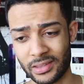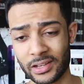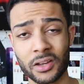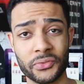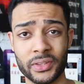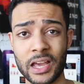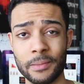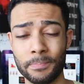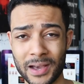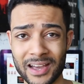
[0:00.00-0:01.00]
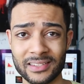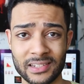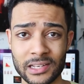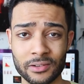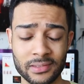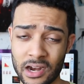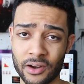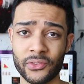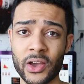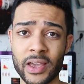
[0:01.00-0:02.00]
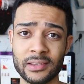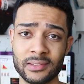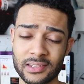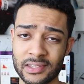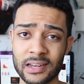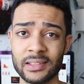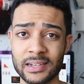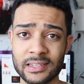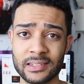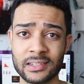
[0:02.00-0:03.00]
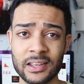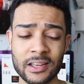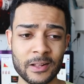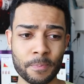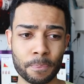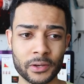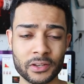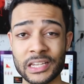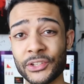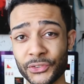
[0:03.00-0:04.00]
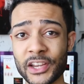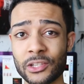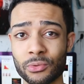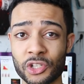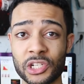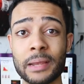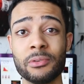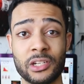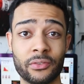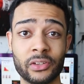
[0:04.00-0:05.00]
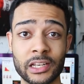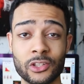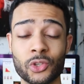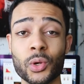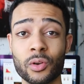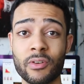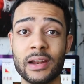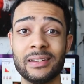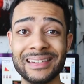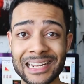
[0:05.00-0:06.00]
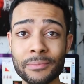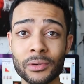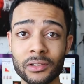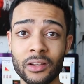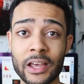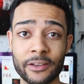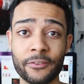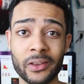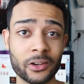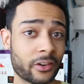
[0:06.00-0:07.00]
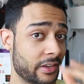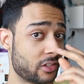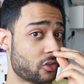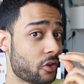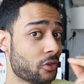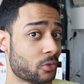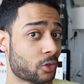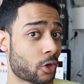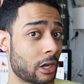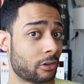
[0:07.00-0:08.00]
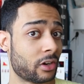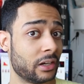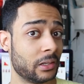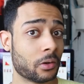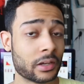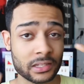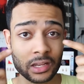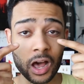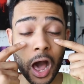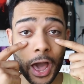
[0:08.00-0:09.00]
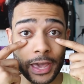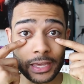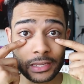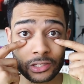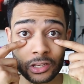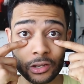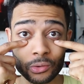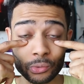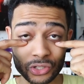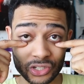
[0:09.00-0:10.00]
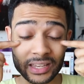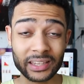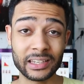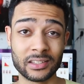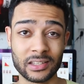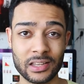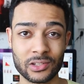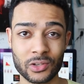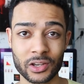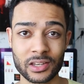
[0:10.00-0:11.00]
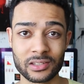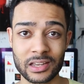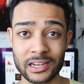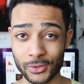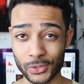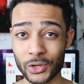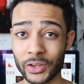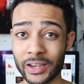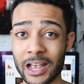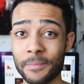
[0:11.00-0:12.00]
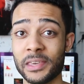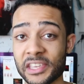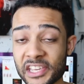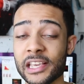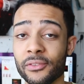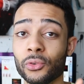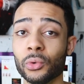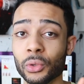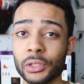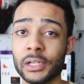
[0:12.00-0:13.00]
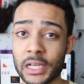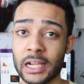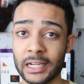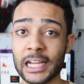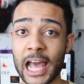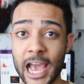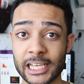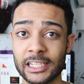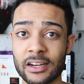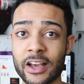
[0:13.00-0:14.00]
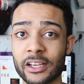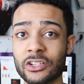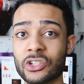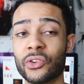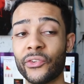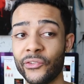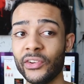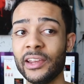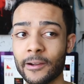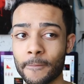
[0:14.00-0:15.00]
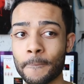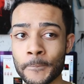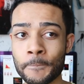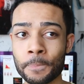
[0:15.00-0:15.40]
thank God for that. But still terrifying, to say the least, because his face was shape-shifting into a red demon-like figure. His nose was going really long, his eyes were sinking into their sockets, and he was looking at me evil-like, and I could just feel